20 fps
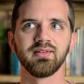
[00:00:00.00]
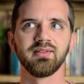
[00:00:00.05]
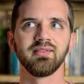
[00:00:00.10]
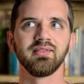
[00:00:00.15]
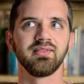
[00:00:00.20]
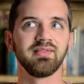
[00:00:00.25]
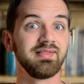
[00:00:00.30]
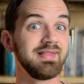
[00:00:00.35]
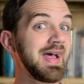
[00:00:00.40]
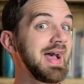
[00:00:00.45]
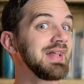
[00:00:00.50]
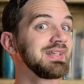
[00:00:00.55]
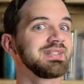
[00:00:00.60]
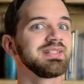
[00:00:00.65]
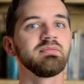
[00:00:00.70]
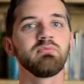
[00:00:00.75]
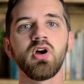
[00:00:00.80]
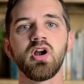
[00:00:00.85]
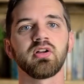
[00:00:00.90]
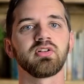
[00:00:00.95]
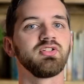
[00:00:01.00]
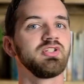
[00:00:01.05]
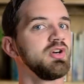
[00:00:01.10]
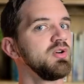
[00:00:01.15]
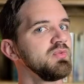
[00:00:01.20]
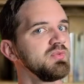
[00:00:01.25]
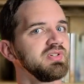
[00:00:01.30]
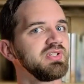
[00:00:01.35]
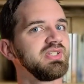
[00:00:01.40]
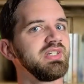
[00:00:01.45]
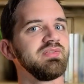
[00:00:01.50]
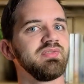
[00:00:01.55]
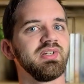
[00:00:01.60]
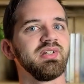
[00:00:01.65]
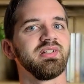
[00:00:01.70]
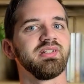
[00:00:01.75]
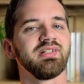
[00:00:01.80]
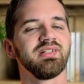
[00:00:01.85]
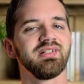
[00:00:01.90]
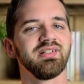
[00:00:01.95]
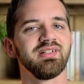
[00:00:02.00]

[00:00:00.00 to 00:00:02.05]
That's the mark. Don't receive it.